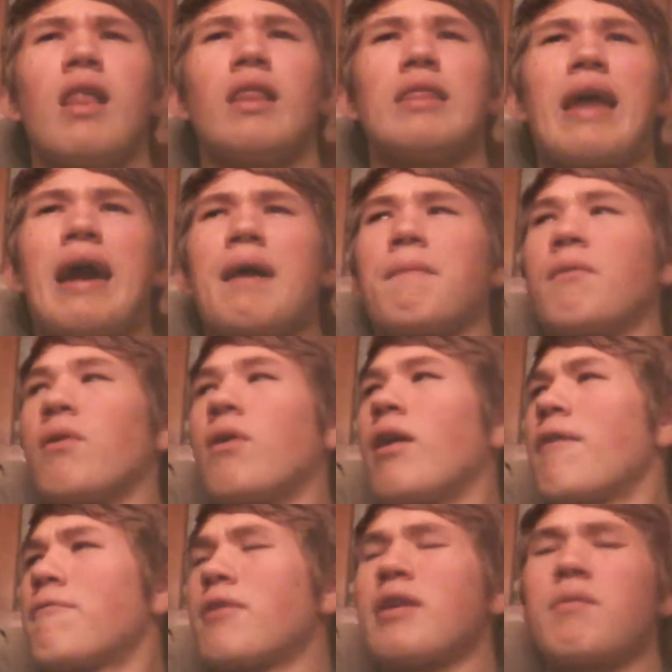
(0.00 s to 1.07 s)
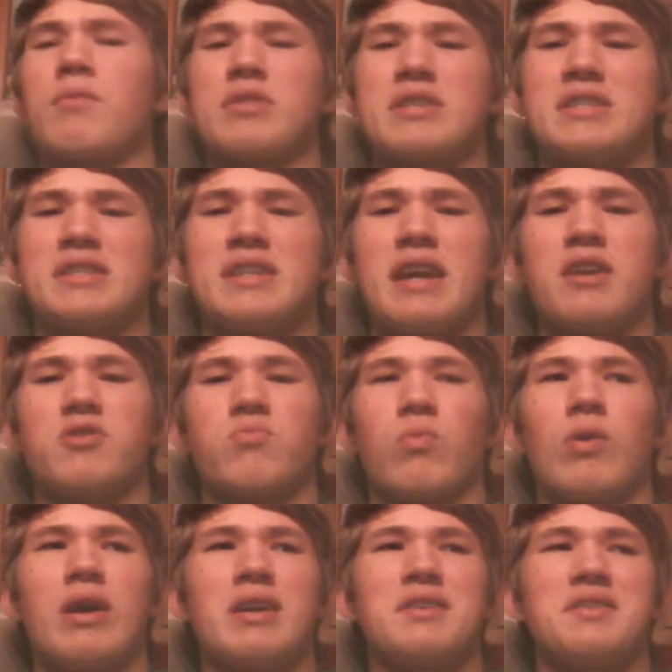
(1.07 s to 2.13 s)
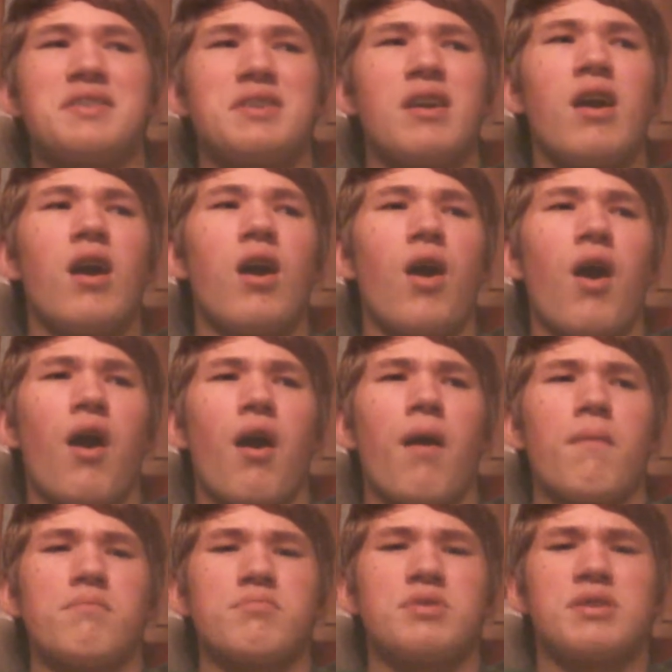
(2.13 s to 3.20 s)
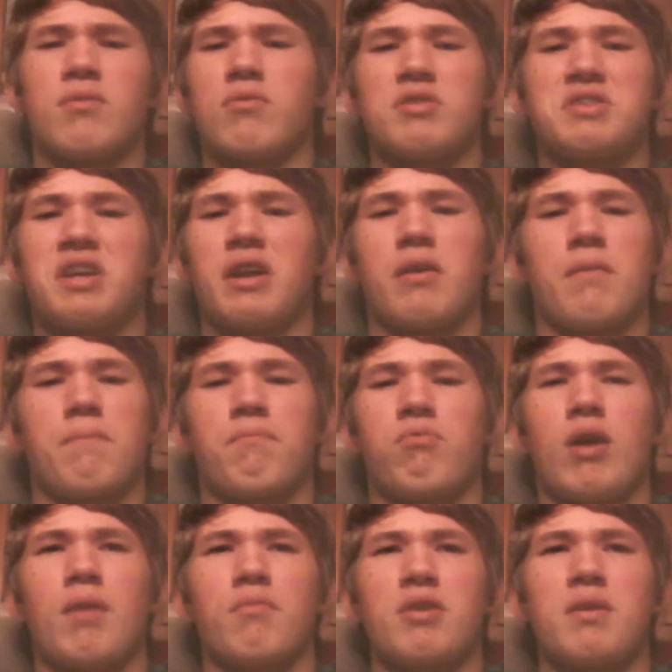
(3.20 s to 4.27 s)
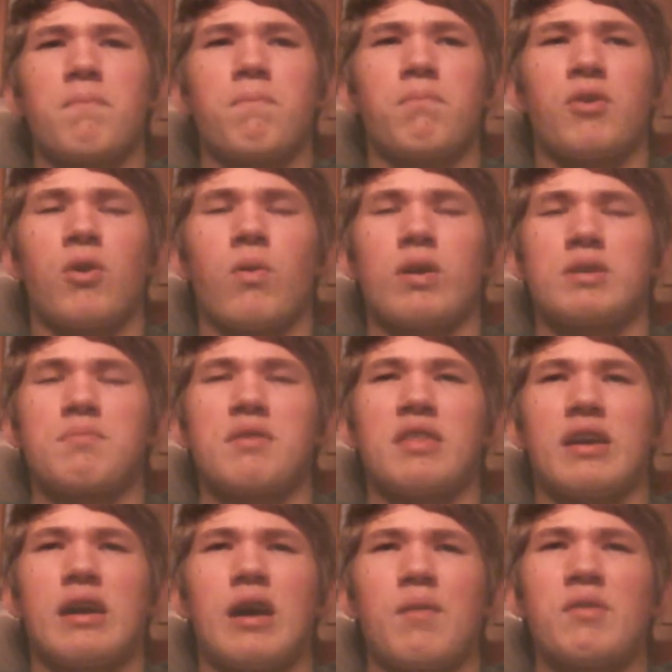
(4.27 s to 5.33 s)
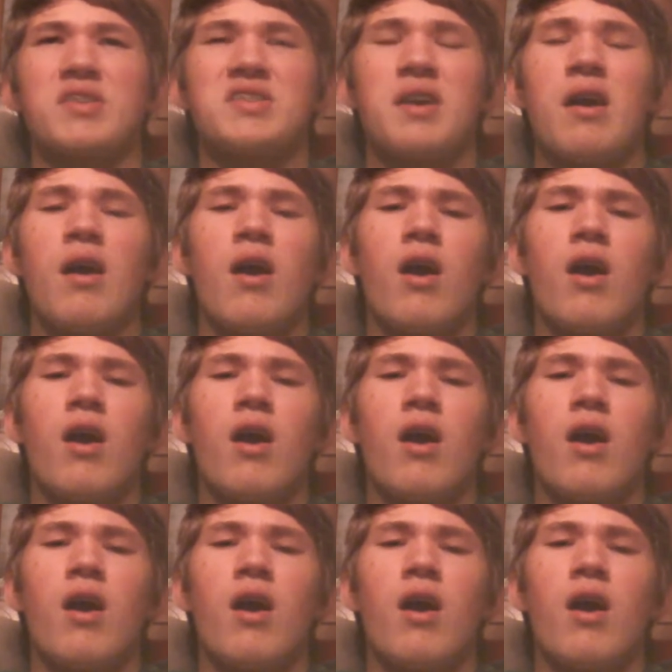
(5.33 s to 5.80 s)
Lab, or I forget what the stage was. Someone's gonna probably correct me in the comments.